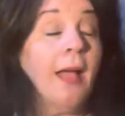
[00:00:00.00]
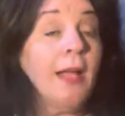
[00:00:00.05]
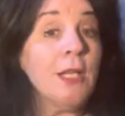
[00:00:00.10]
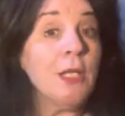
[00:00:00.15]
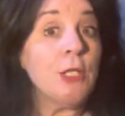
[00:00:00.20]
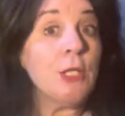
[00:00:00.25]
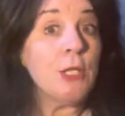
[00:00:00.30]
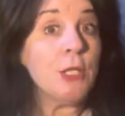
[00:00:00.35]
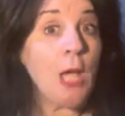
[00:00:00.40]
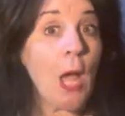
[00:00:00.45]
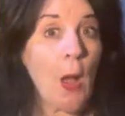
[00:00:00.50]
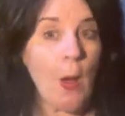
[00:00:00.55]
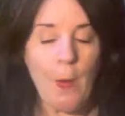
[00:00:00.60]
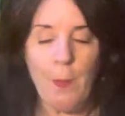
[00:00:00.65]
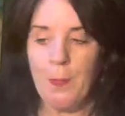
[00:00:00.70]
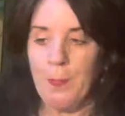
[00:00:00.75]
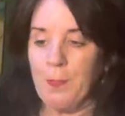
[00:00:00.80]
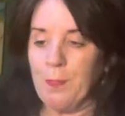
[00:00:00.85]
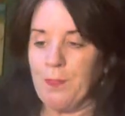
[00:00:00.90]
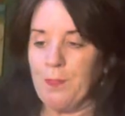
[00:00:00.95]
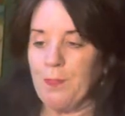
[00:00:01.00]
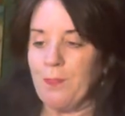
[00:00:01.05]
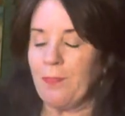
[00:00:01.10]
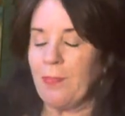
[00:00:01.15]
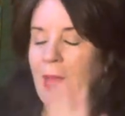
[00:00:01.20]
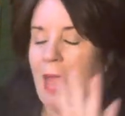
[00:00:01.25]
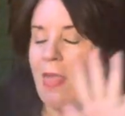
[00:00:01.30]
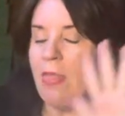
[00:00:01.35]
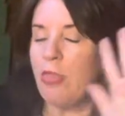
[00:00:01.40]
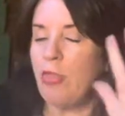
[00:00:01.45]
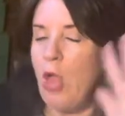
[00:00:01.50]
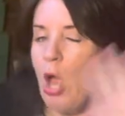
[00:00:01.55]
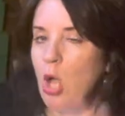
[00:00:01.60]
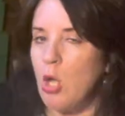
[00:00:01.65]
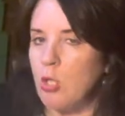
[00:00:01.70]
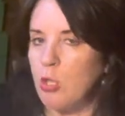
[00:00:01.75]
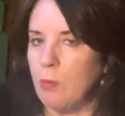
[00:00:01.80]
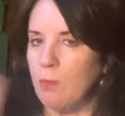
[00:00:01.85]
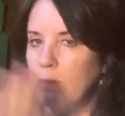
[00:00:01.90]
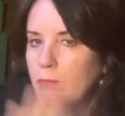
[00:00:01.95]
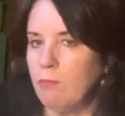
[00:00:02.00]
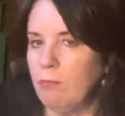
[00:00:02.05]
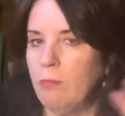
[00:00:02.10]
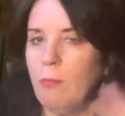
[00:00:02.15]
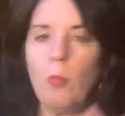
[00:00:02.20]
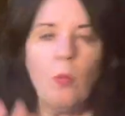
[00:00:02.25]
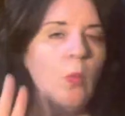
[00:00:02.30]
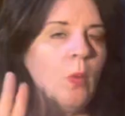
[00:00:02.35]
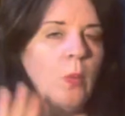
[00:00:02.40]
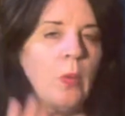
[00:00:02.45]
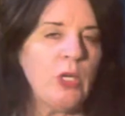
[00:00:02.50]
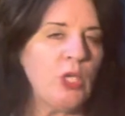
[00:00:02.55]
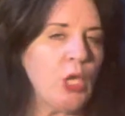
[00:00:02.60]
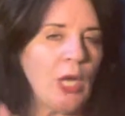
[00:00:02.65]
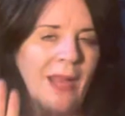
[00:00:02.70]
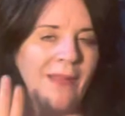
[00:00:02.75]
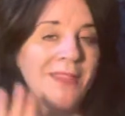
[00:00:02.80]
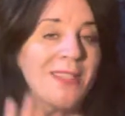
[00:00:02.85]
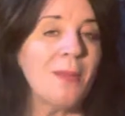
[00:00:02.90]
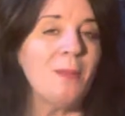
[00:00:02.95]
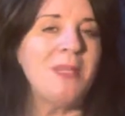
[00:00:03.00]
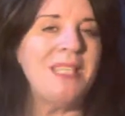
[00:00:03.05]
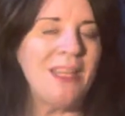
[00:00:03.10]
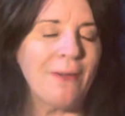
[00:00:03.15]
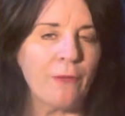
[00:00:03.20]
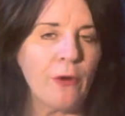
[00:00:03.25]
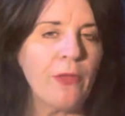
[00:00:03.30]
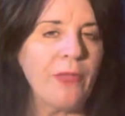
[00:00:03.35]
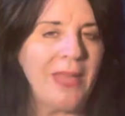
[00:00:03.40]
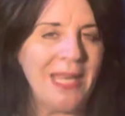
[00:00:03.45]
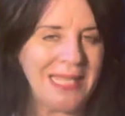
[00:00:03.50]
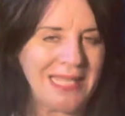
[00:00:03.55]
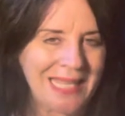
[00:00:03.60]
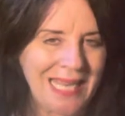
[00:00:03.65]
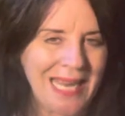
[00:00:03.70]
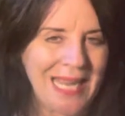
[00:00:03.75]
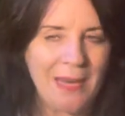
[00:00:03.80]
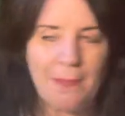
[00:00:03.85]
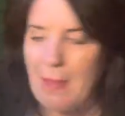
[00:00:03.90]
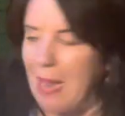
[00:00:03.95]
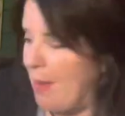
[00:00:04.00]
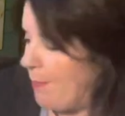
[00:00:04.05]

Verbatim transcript: So those, we should have some different things in my